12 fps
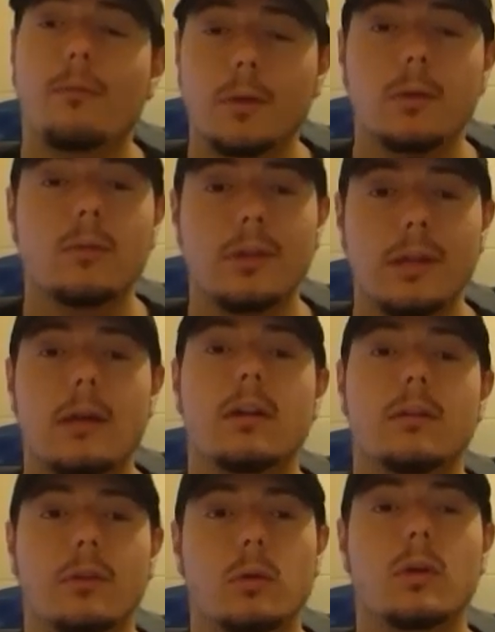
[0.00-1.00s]
We're going to see how
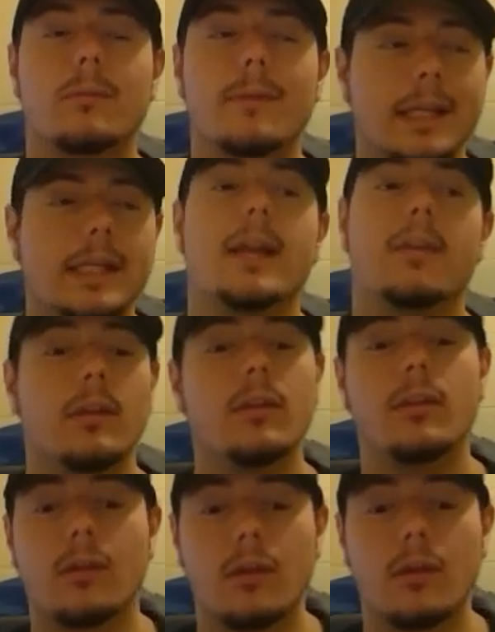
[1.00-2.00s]
good of a quarterback he is. And
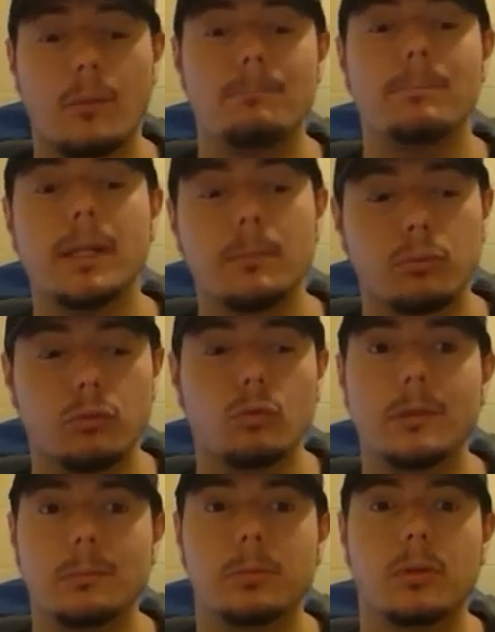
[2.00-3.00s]
this is a big
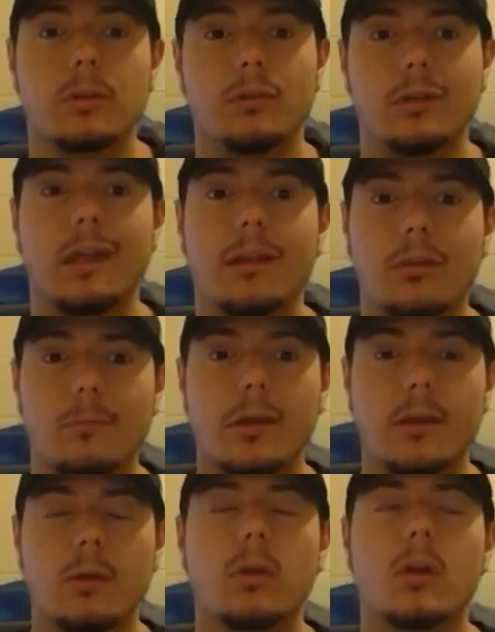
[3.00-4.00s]
proving point for
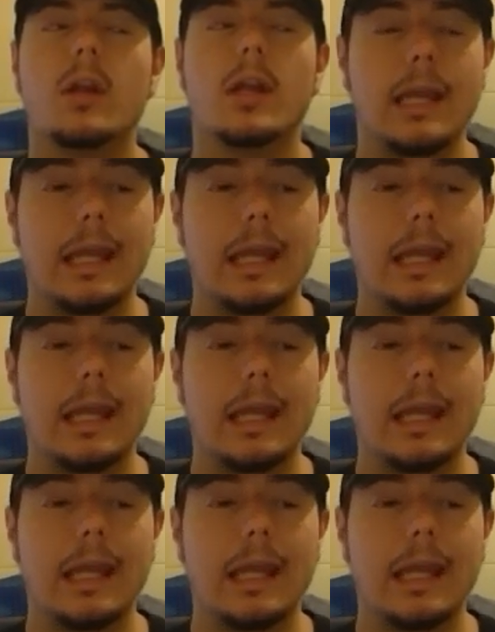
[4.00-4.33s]
Taysom Hill.